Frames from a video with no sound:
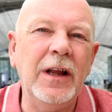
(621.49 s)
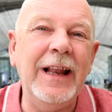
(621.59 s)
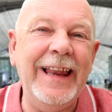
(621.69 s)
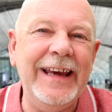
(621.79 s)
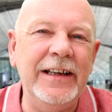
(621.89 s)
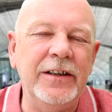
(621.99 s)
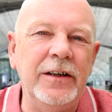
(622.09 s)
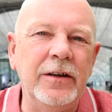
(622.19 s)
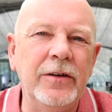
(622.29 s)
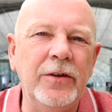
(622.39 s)

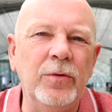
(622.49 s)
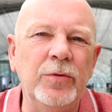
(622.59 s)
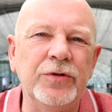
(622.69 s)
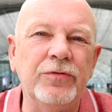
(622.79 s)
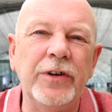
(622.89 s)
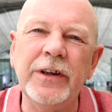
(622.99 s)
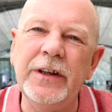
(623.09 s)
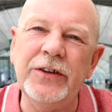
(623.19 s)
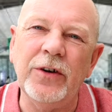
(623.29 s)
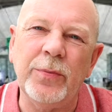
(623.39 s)
lady that was running
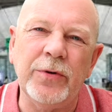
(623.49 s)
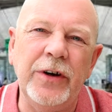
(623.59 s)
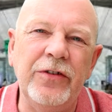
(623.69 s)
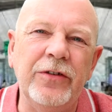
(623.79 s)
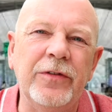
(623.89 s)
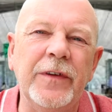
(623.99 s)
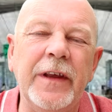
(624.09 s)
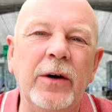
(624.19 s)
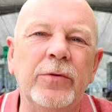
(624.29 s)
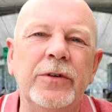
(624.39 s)
these operations for the
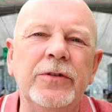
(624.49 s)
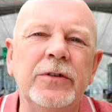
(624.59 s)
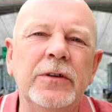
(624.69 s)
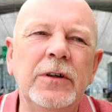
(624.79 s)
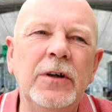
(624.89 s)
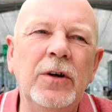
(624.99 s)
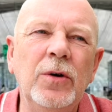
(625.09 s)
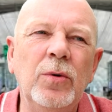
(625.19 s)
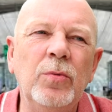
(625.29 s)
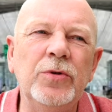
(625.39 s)
elders
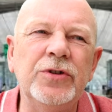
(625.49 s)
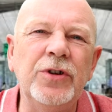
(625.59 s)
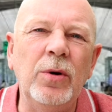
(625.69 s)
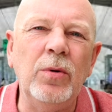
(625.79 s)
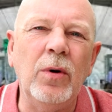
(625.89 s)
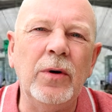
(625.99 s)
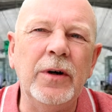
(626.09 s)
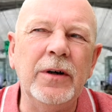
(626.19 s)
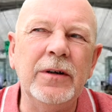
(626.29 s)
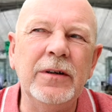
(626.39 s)
was no
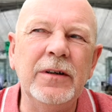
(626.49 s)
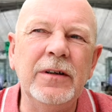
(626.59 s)
longer